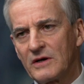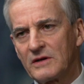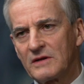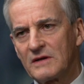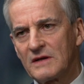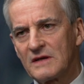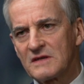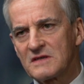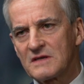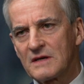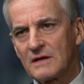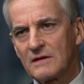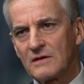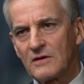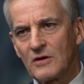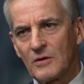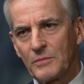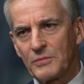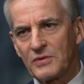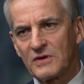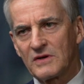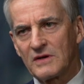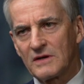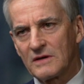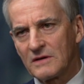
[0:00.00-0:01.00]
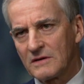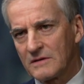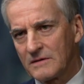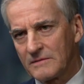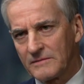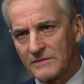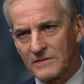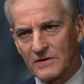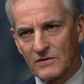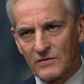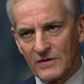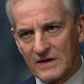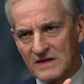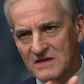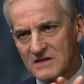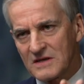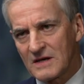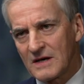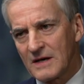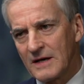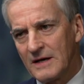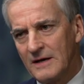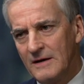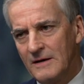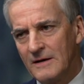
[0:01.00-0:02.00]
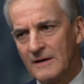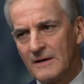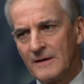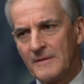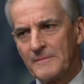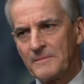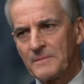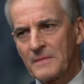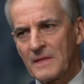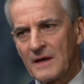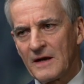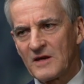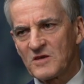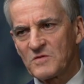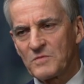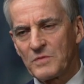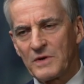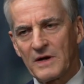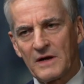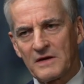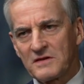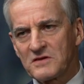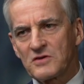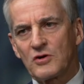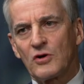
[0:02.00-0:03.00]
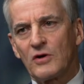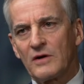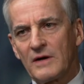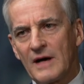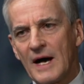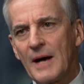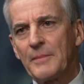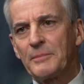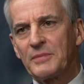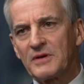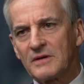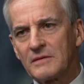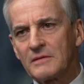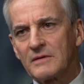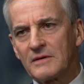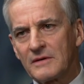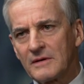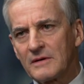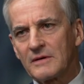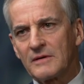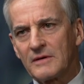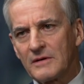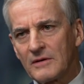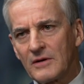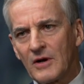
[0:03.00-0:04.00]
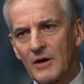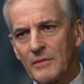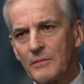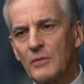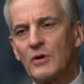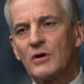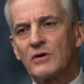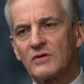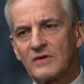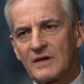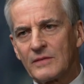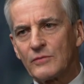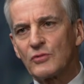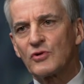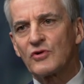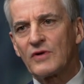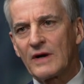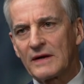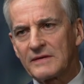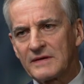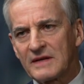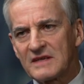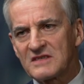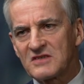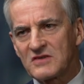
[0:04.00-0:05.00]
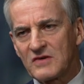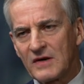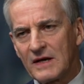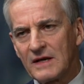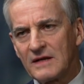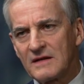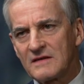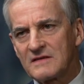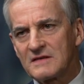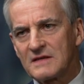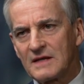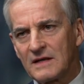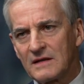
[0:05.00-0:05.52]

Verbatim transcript: 90s and up until recently has happened uh, among democratic states